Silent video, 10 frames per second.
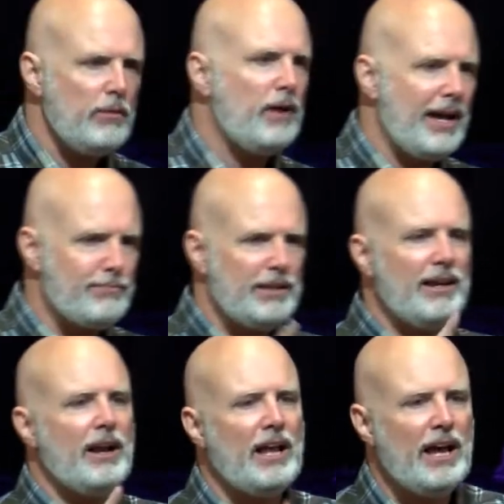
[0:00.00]
tell you what happened
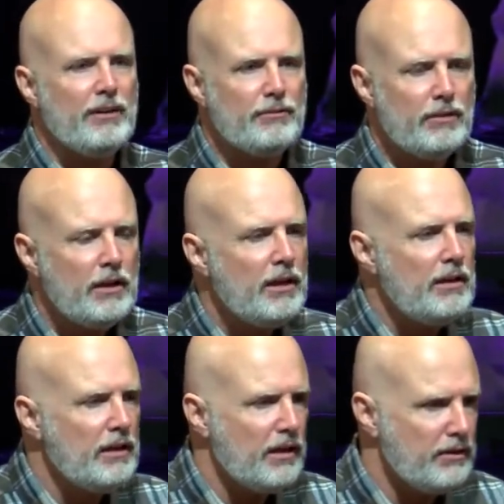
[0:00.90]
in our life
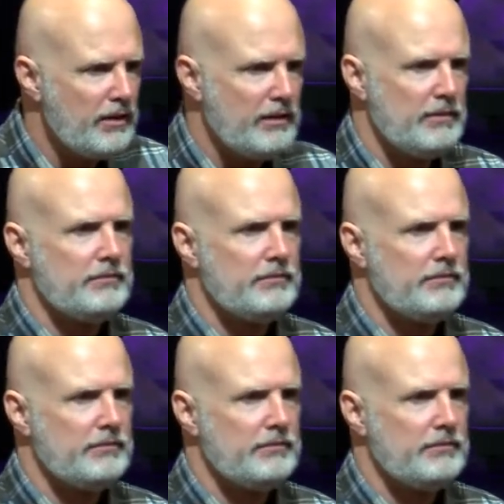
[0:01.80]
nothing.